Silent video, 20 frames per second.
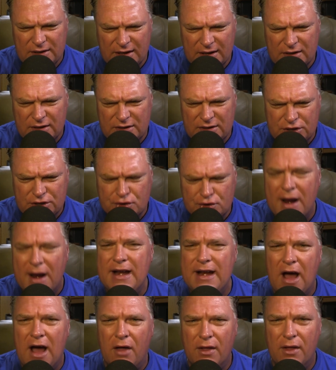straighten
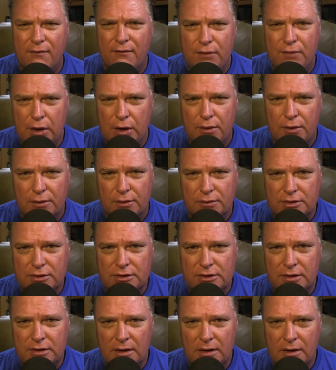out the
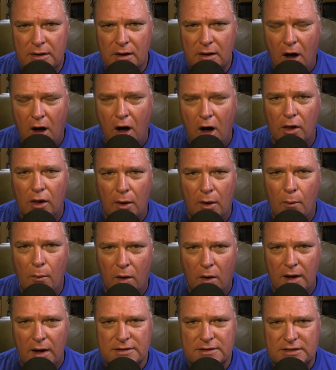views all at
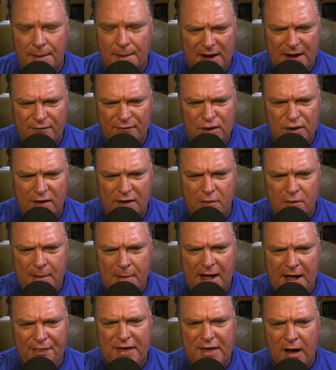once. I mean, if you have a
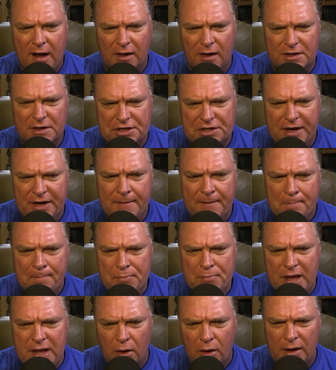bad theology,
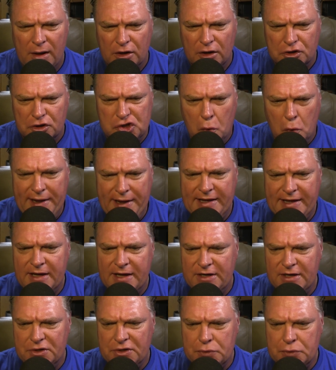he'll tweak
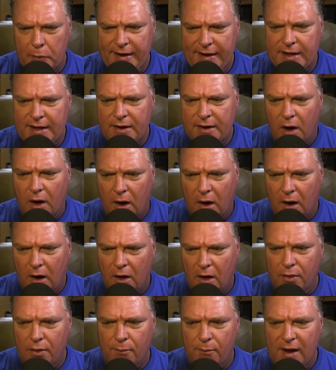it all
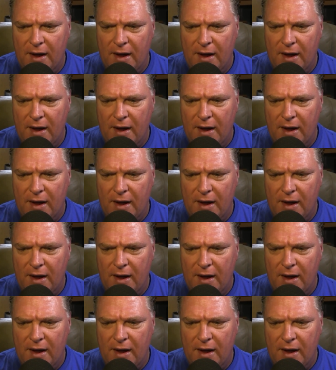the way